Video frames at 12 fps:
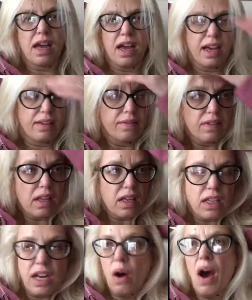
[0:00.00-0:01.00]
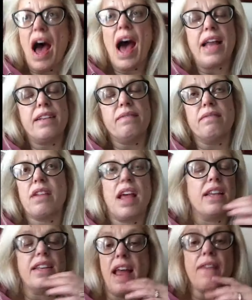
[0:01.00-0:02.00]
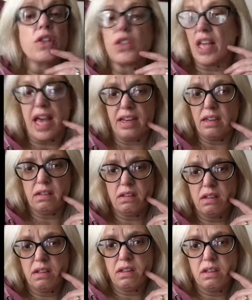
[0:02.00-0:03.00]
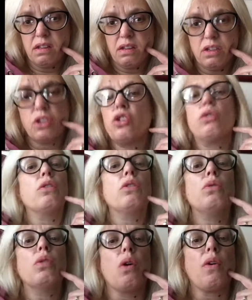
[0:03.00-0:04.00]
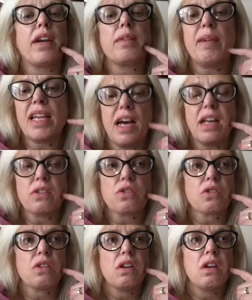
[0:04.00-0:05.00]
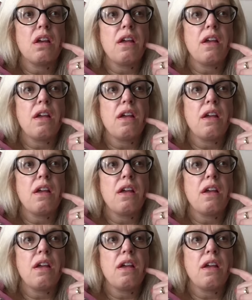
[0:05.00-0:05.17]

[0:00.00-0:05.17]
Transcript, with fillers: Uh, you know, Han never said to Luke or anybody else,